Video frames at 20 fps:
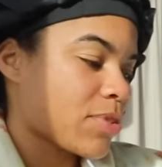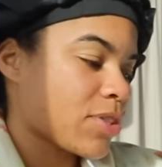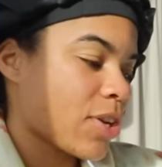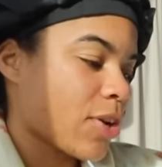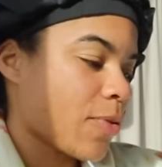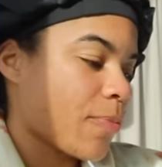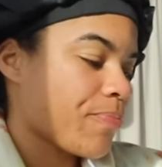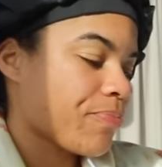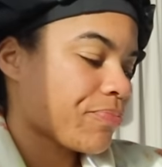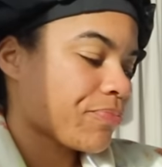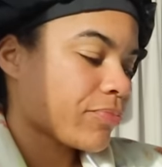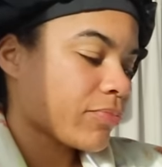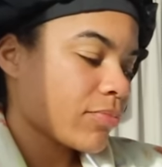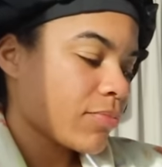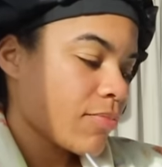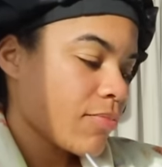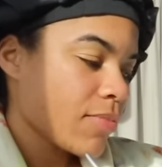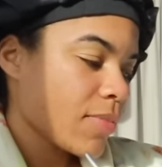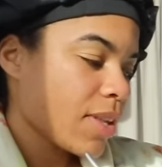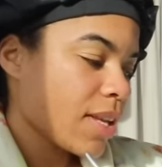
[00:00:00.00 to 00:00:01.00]
So
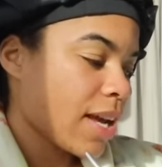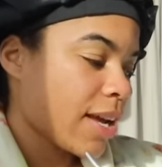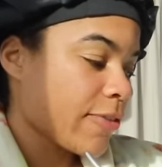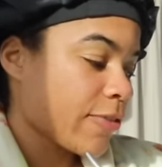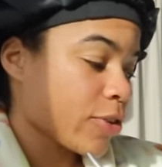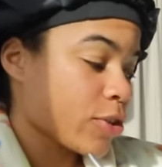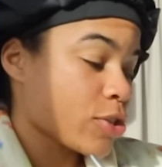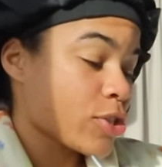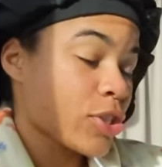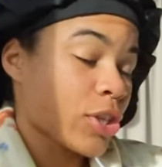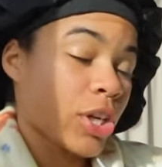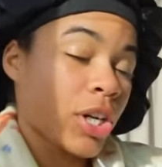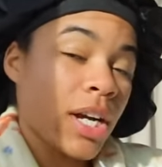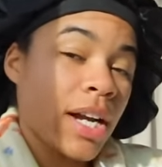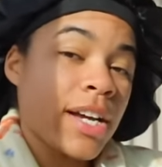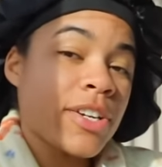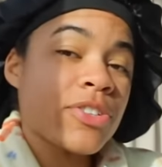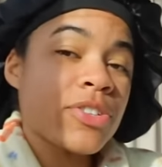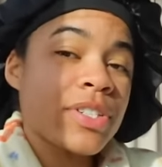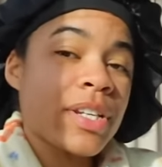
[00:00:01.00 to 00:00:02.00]
I for sure
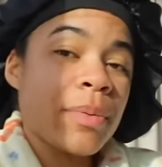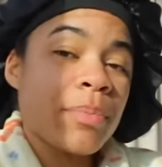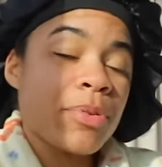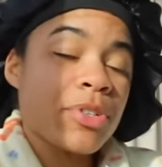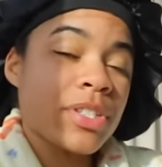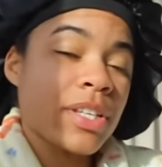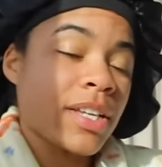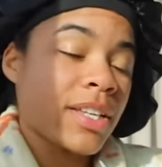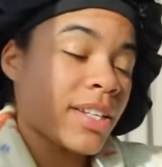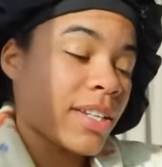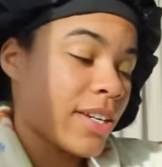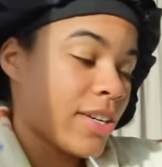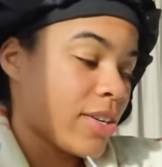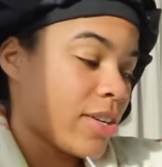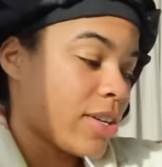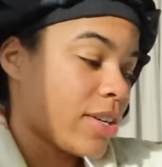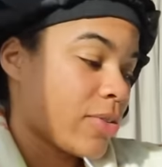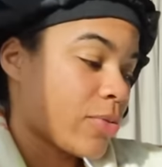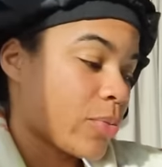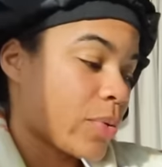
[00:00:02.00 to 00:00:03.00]
110%
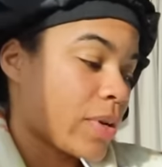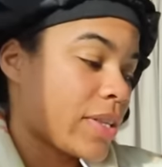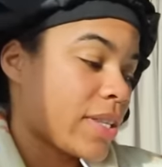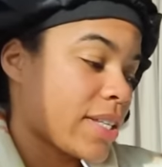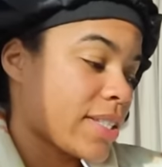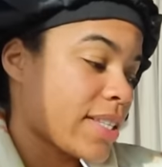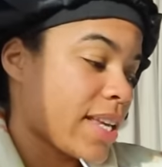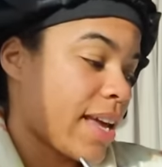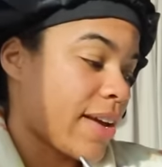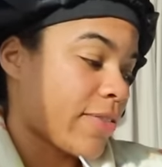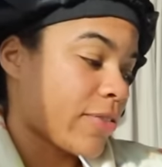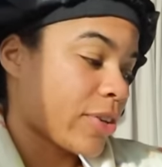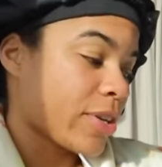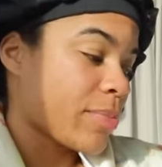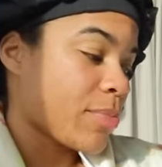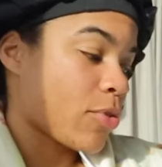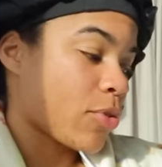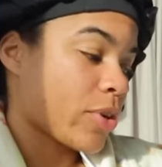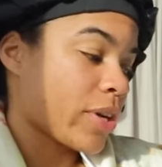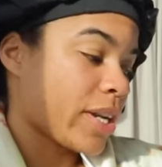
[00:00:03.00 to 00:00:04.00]
read this every
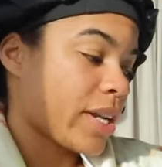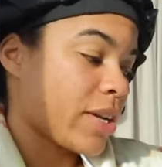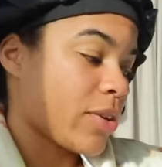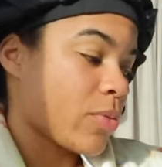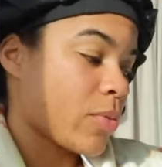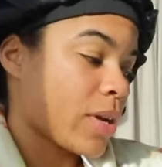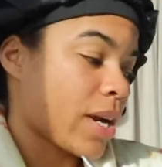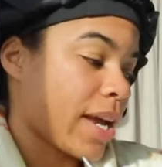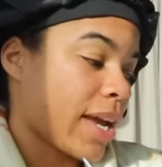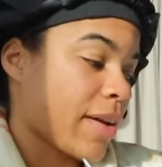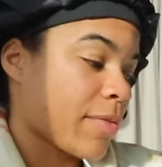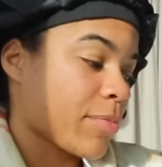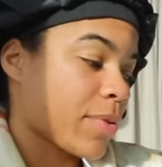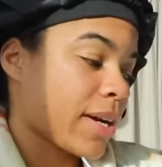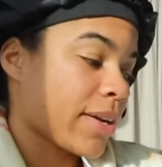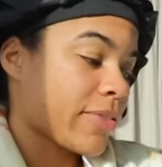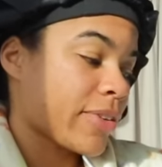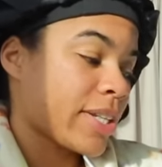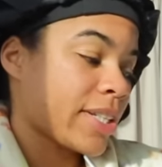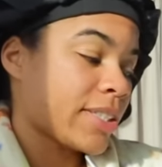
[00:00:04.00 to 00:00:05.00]
morning when I have
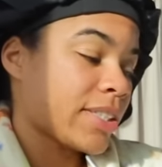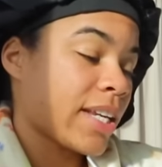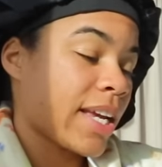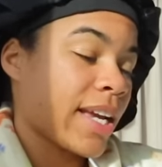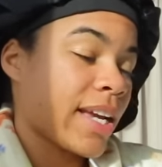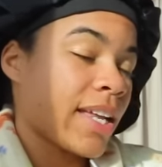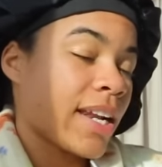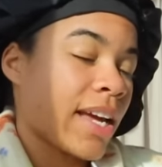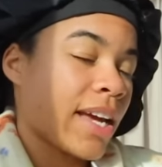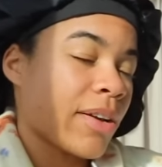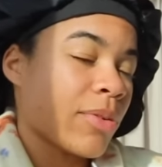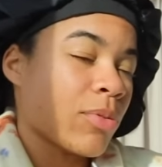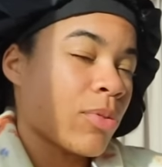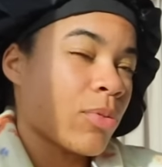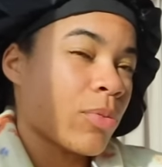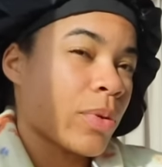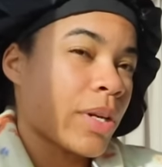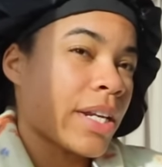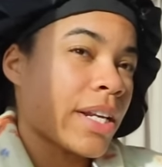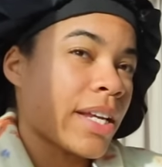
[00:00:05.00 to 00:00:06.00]
breakfast and I will
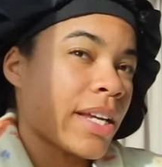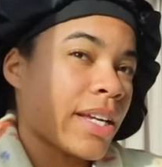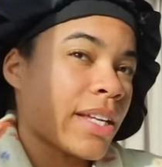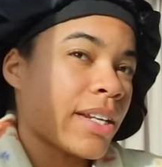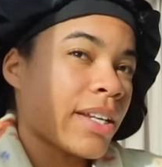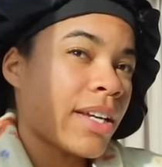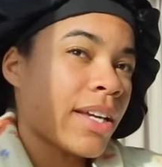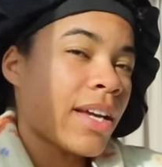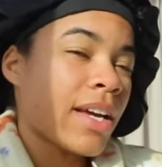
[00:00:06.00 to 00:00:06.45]
read it